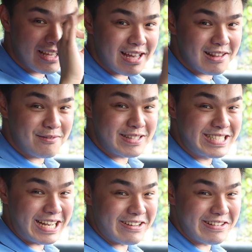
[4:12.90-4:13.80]
I love the
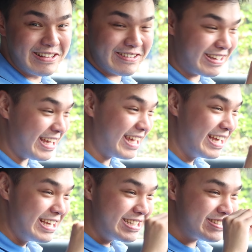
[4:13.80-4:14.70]
sound. Okay,
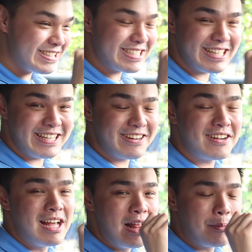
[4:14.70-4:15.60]
so inside
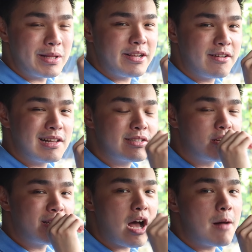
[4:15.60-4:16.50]
here, materials
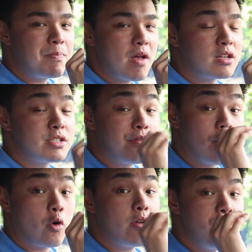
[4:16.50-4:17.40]
are top-notch
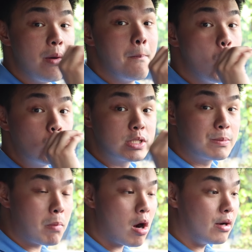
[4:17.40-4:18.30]
for the
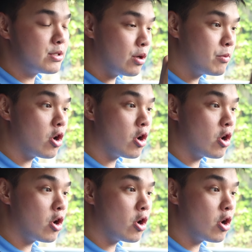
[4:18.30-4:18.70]
most part. So I'm